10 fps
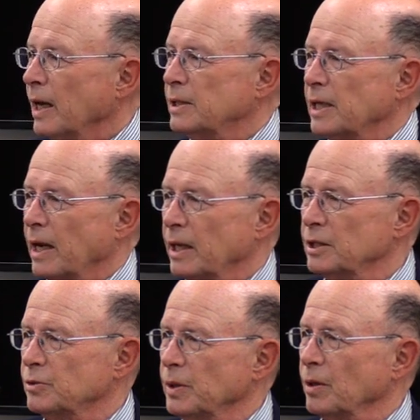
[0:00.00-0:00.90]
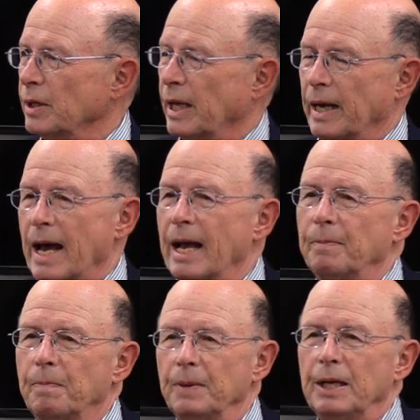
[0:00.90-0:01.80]
is that Israel
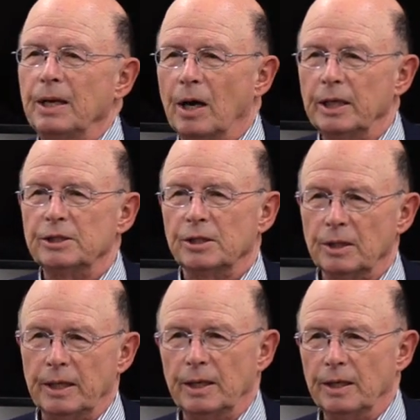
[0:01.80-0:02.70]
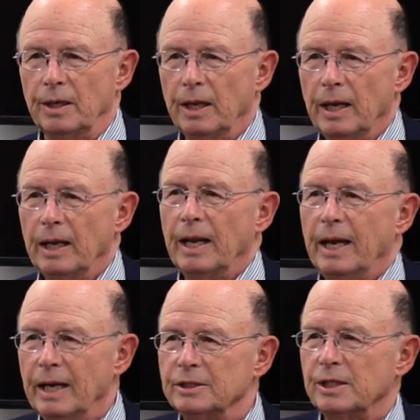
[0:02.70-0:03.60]
cannot be isolated. It
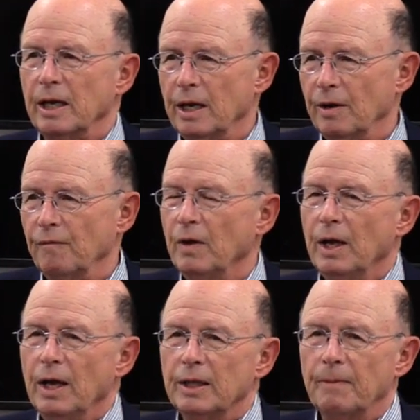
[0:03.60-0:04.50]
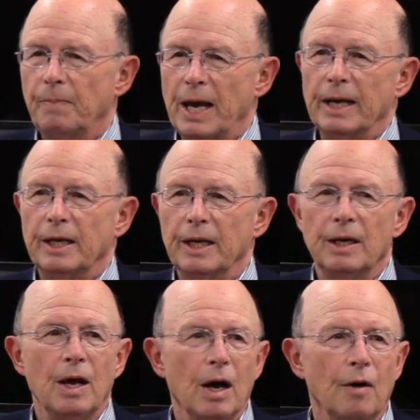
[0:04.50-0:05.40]
has to have the
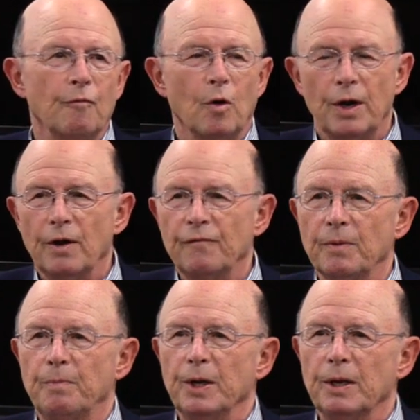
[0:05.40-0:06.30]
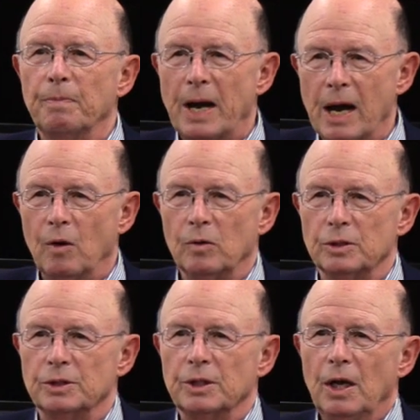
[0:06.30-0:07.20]
backing of one of the big
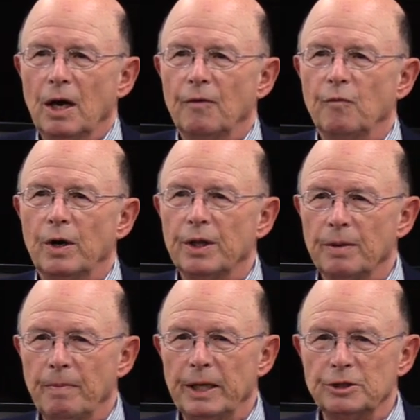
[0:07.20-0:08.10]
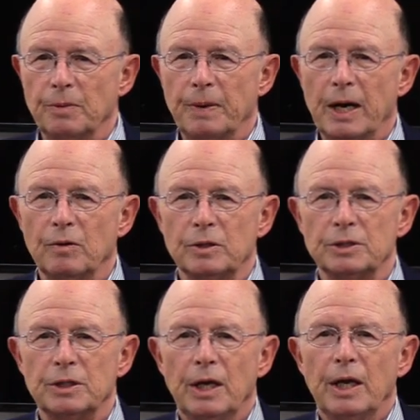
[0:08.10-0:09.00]
powers, of one of the major
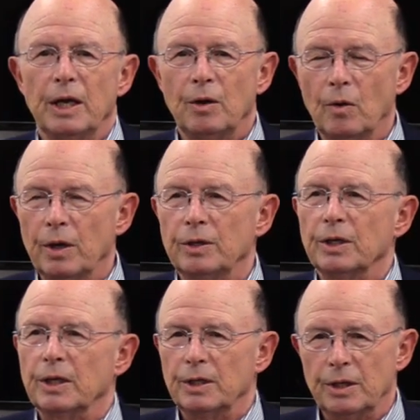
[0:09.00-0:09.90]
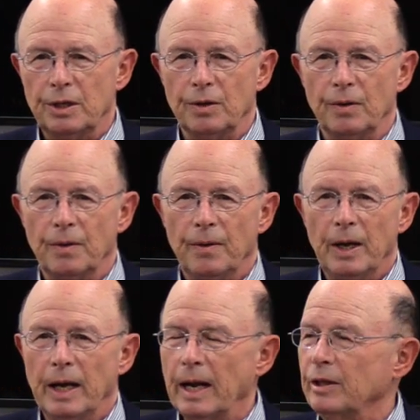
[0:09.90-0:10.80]
powers, in order to continue.
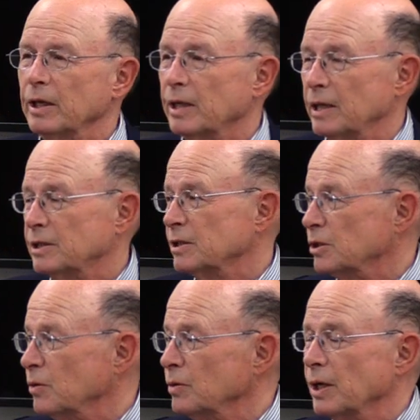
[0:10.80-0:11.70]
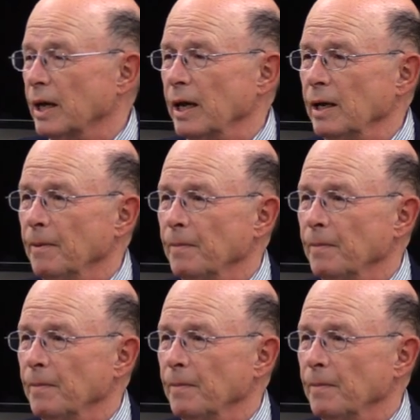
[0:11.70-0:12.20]
And I think that's as true today